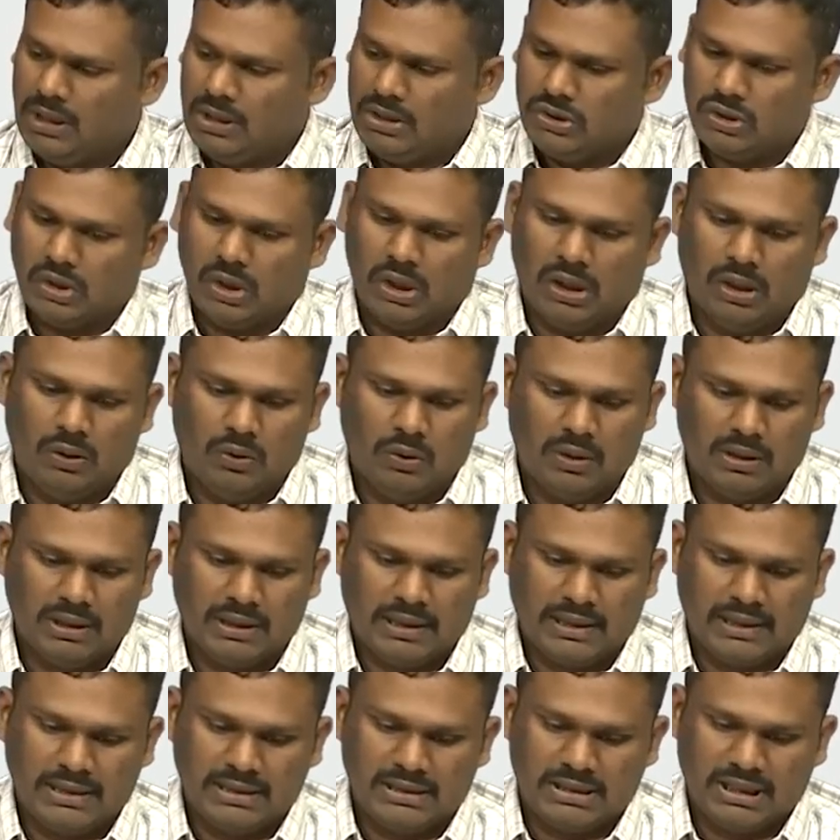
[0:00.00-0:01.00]
So how one
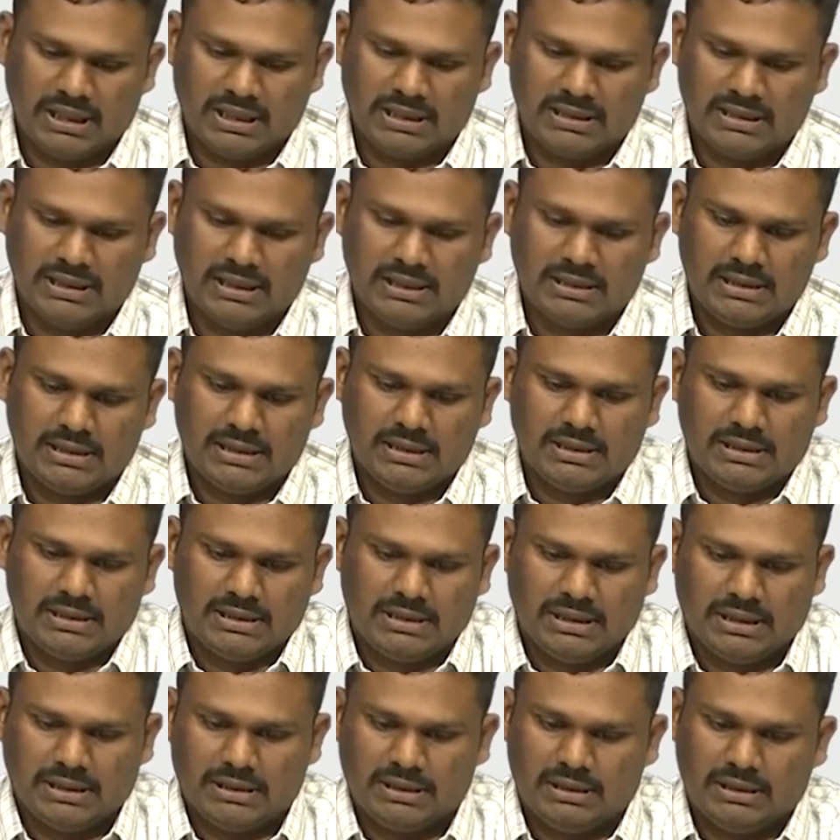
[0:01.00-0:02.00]
can check this? This is
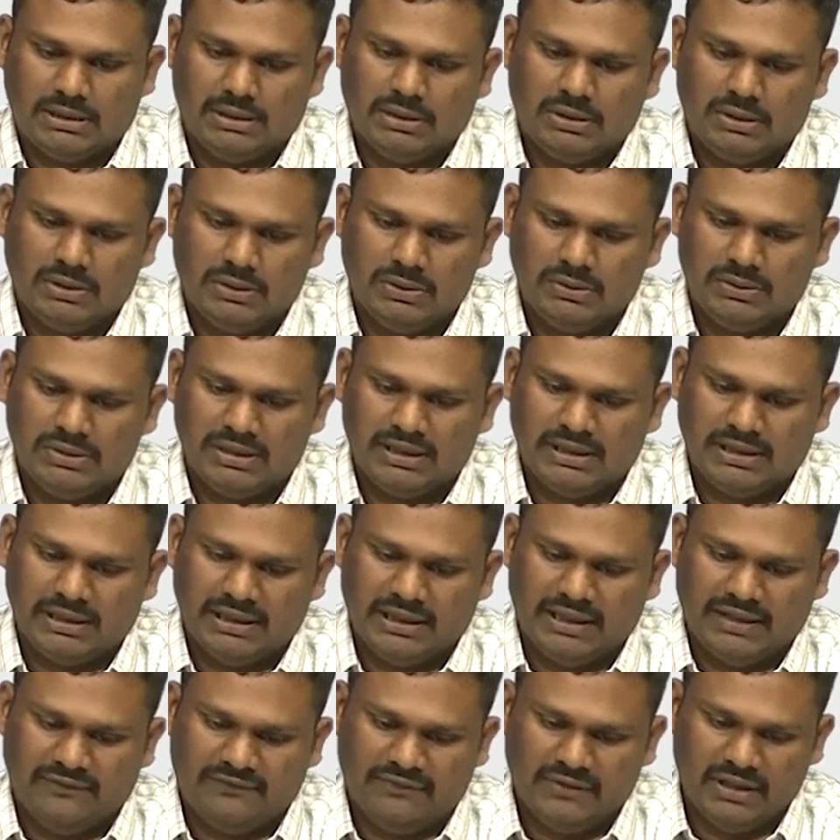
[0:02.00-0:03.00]
just using the
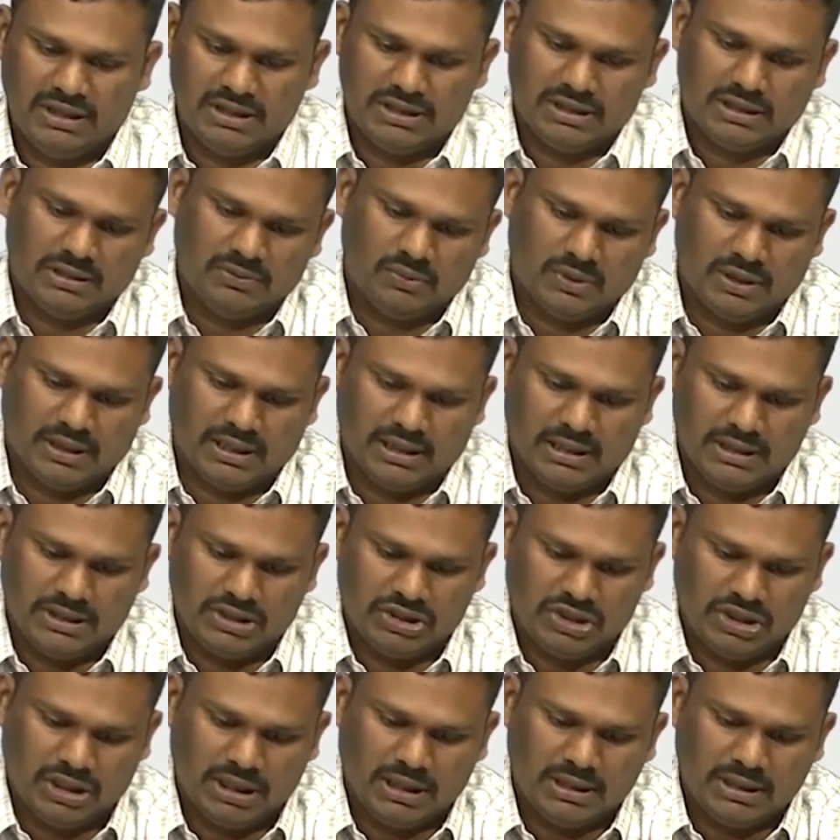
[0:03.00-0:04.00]
definition one can
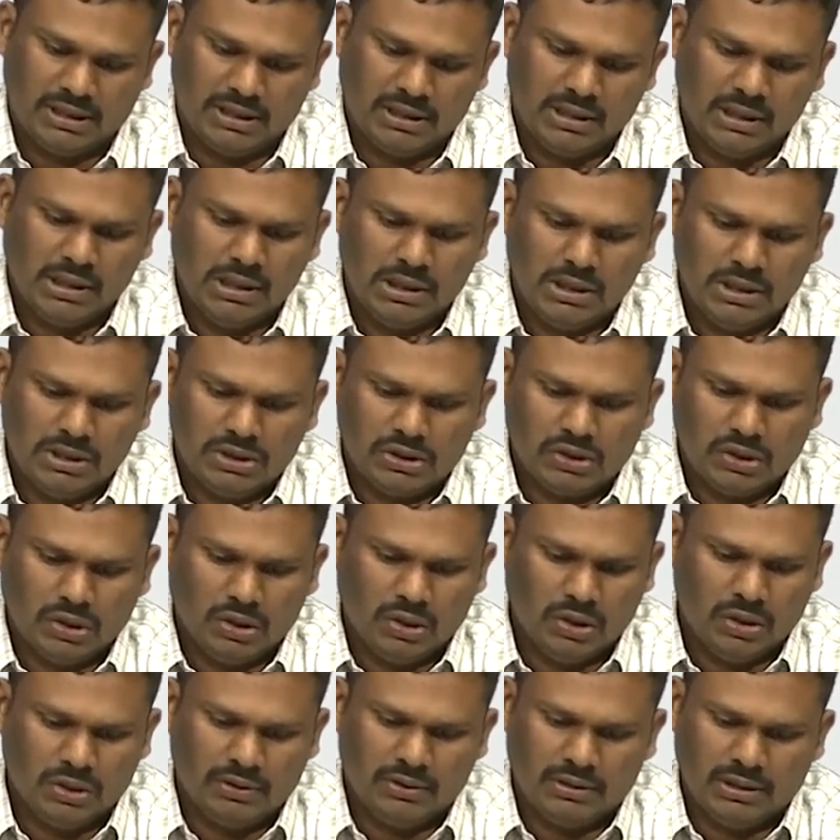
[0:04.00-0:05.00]
check.
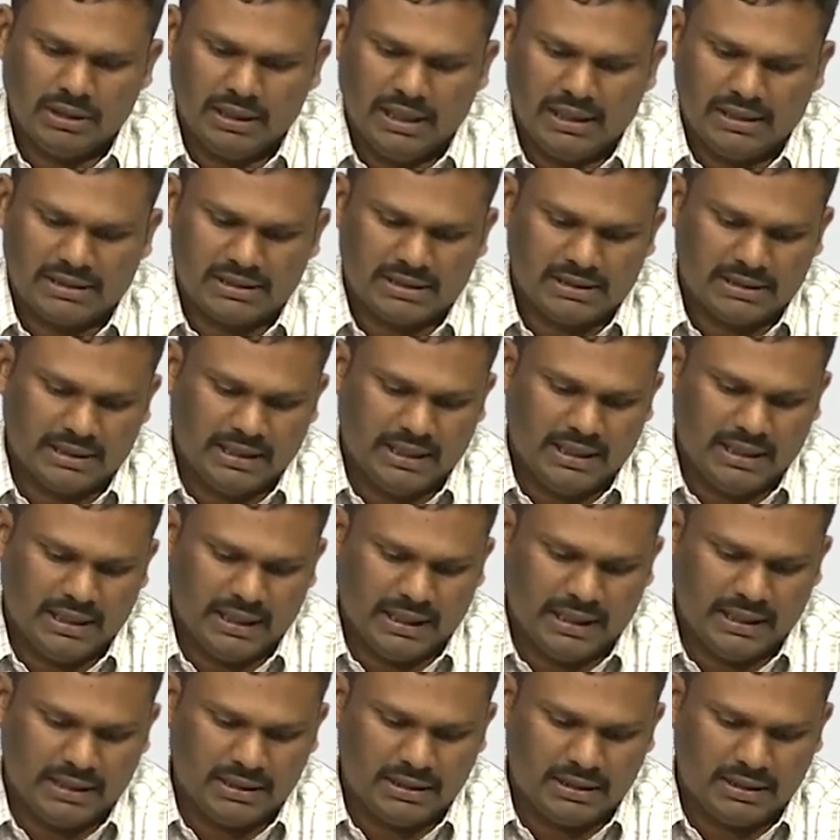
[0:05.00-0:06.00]
So let us
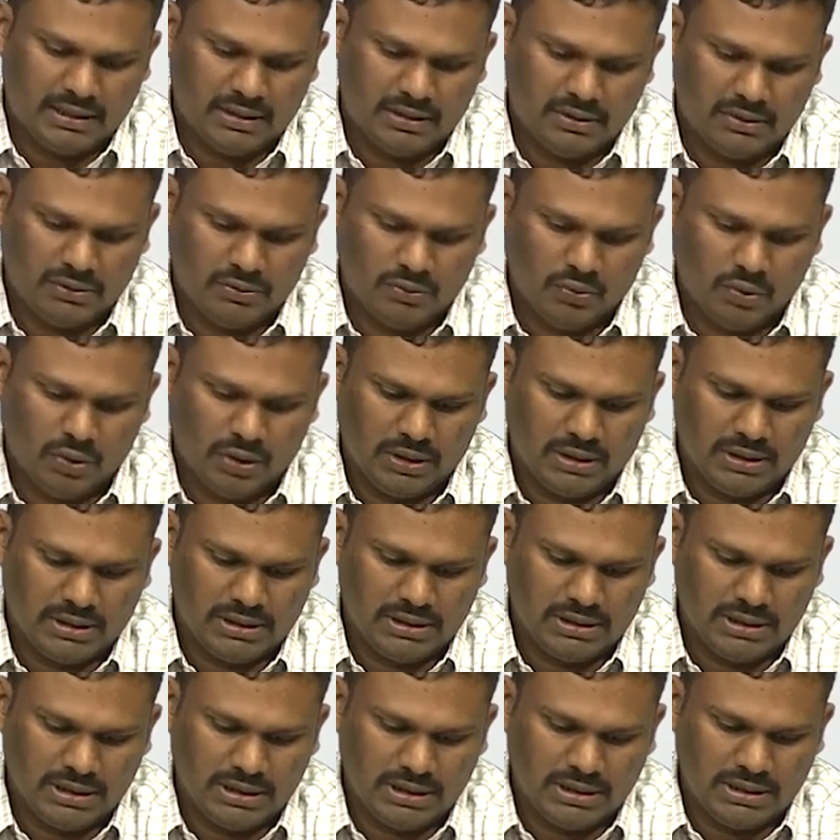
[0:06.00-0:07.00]
rewrite what
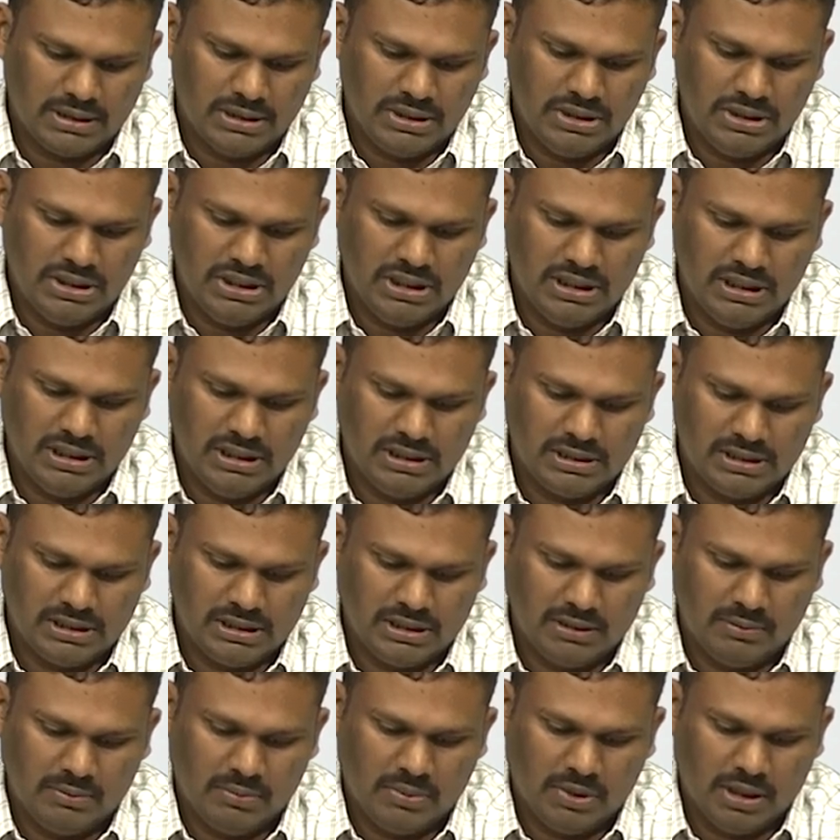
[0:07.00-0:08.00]
is this G
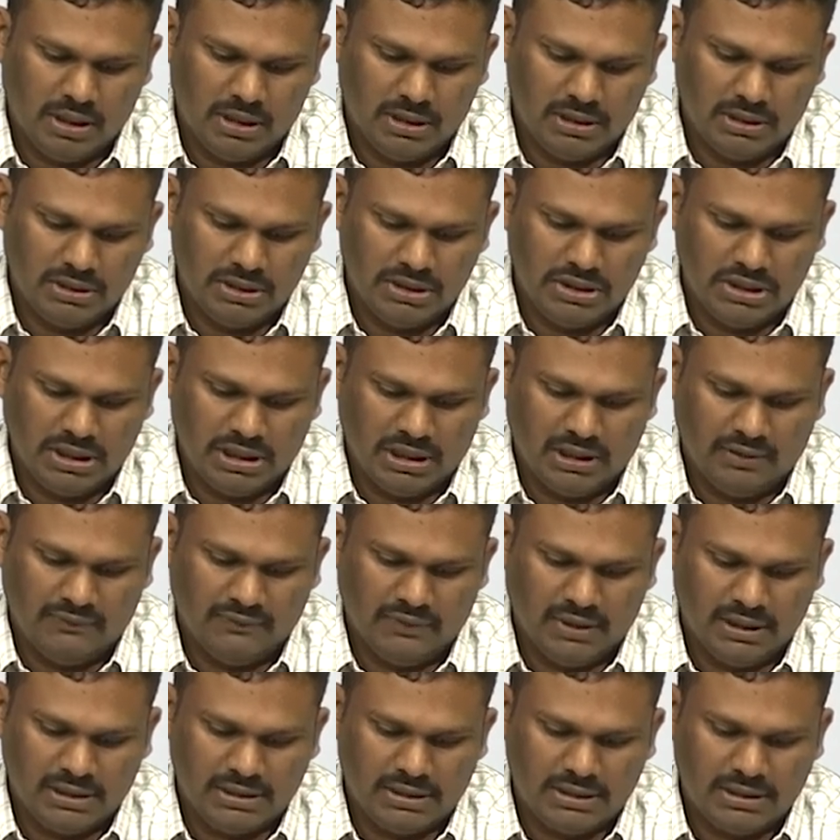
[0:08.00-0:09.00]
sigma G
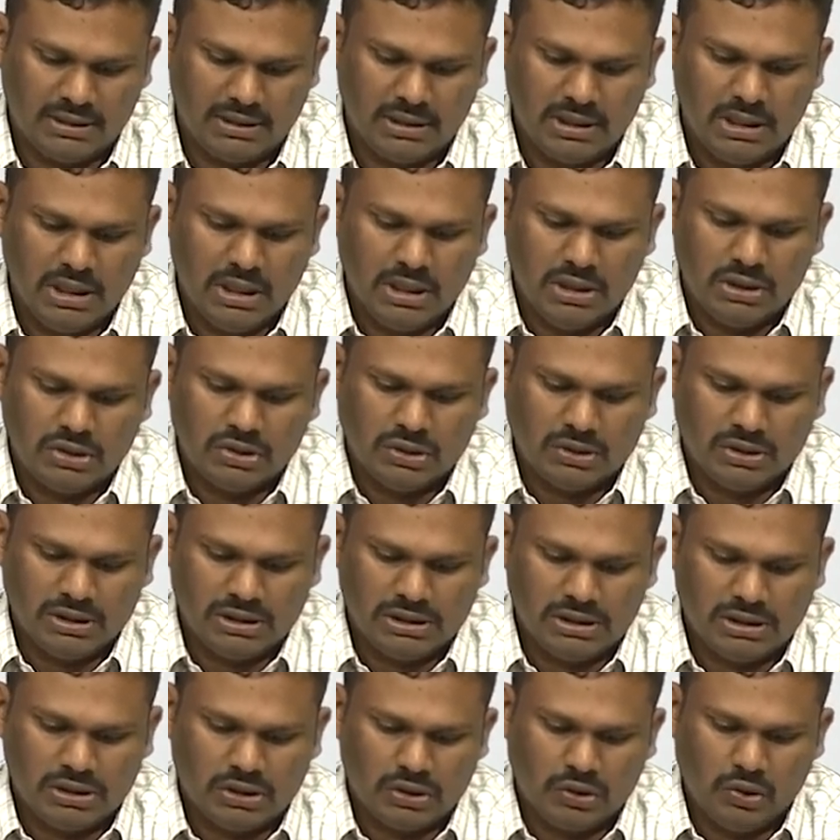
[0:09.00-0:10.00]
inverse. So
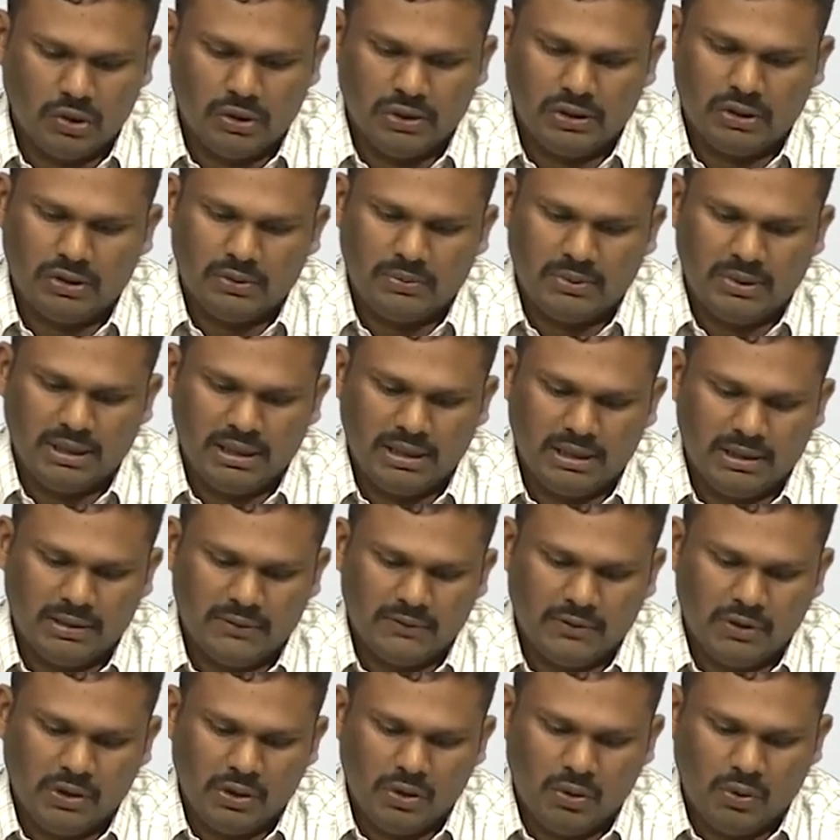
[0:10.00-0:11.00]
this is going to be
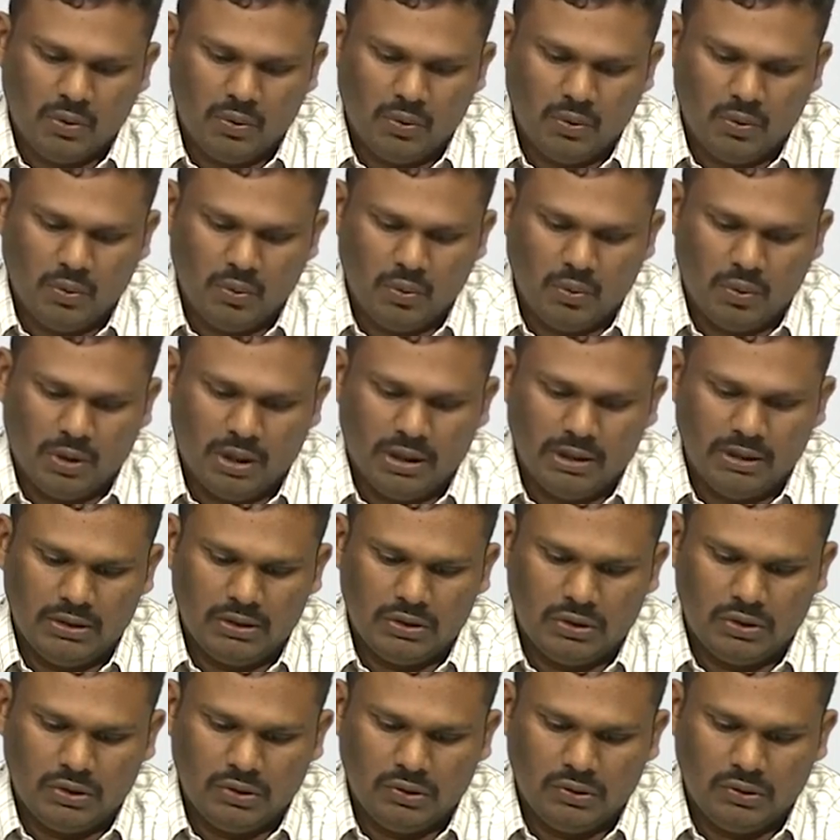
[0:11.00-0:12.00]

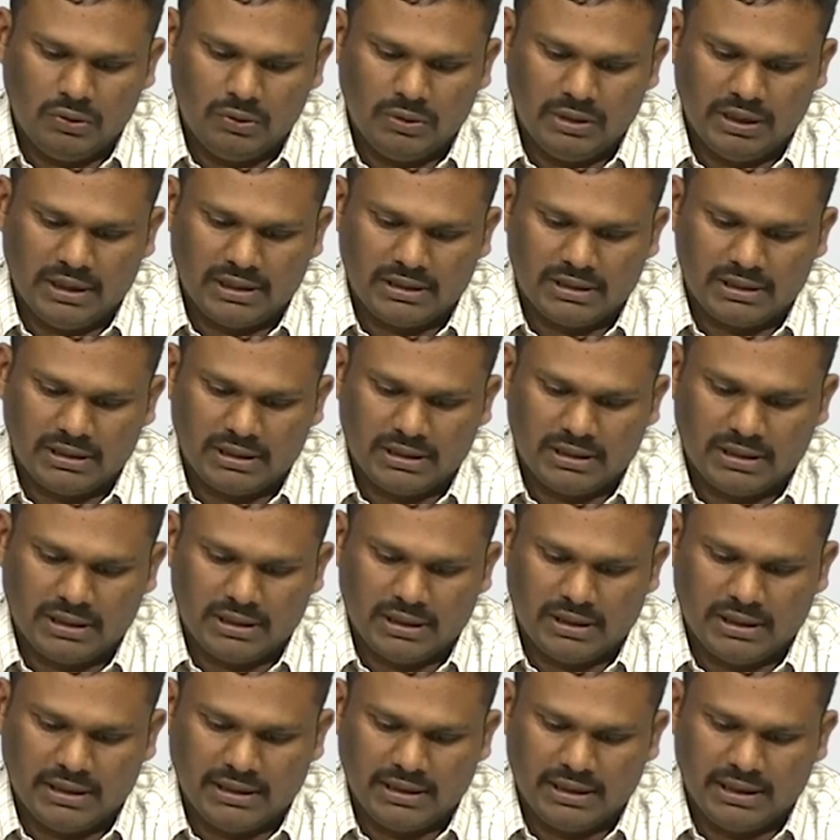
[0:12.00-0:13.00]
1 2
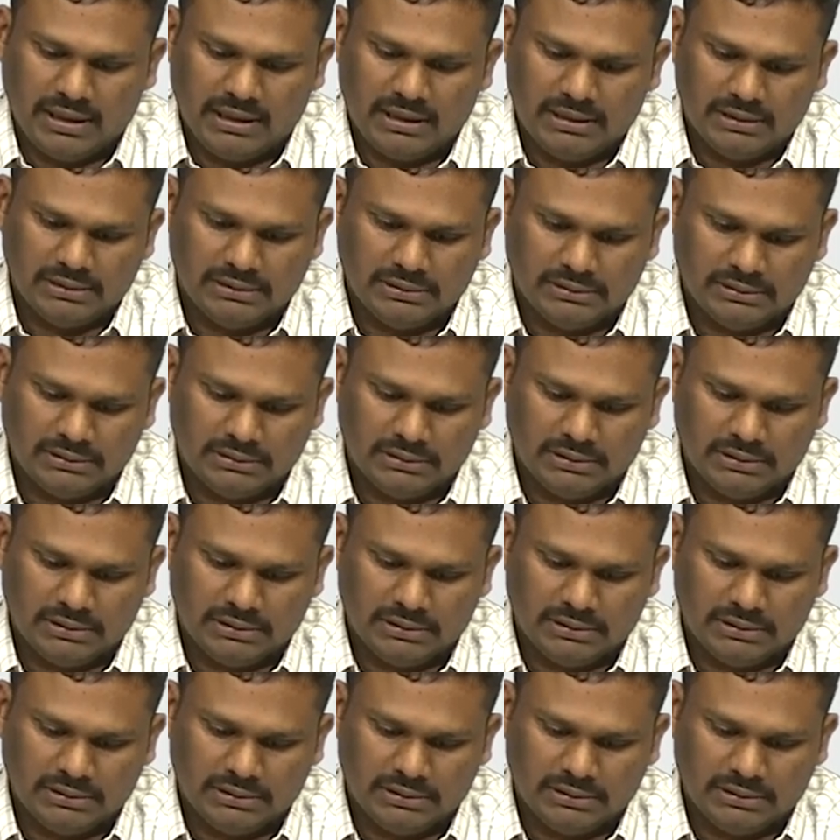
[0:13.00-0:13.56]
etc n,